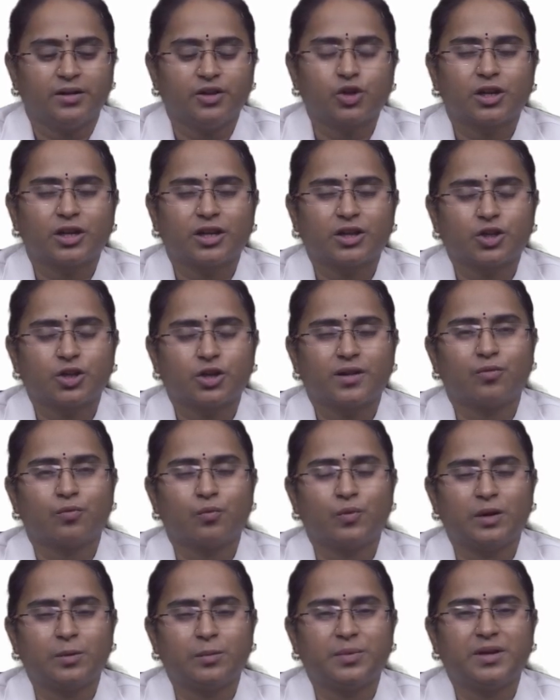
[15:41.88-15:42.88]
instructions
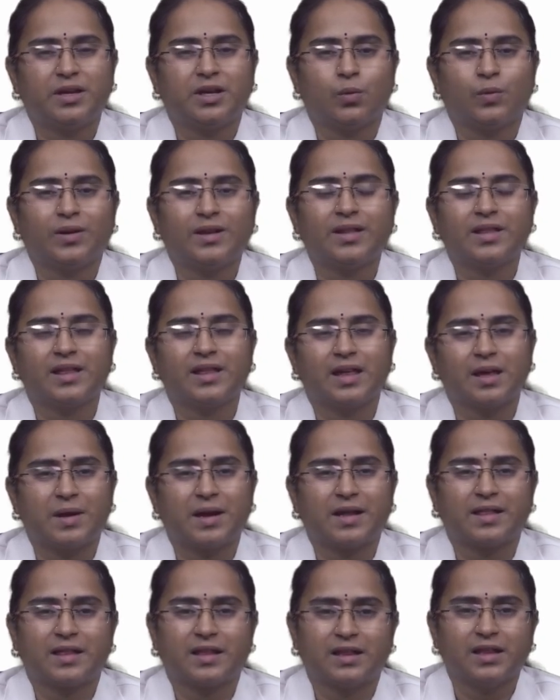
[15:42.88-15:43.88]
will be given same
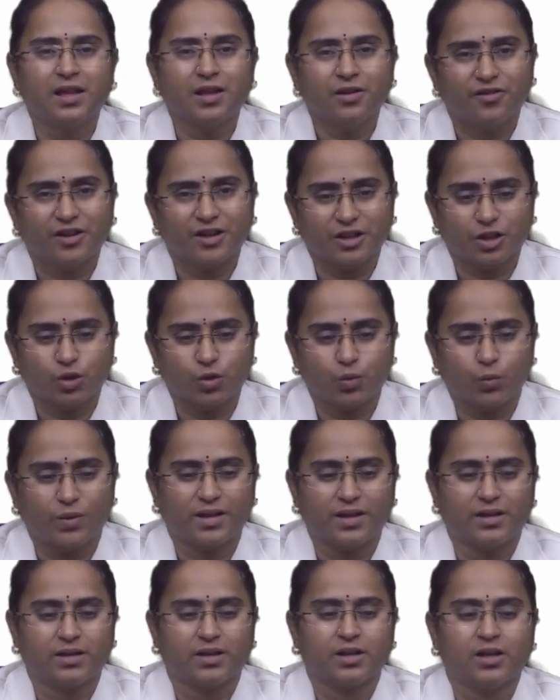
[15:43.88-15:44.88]
as in the first
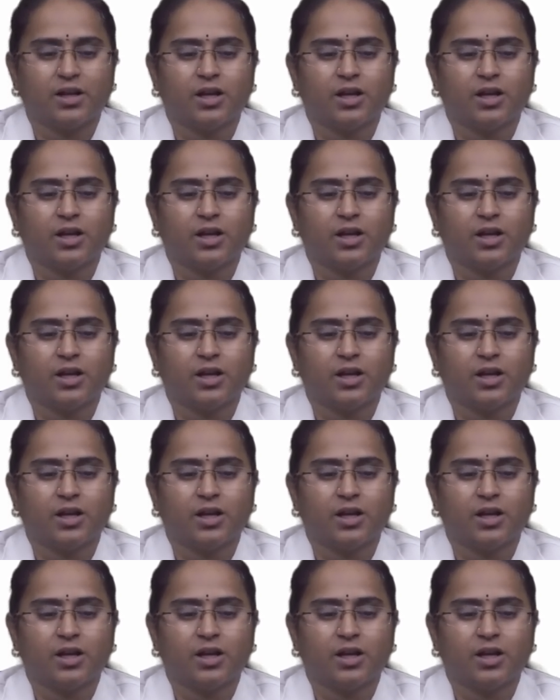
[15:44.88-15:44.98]
visit.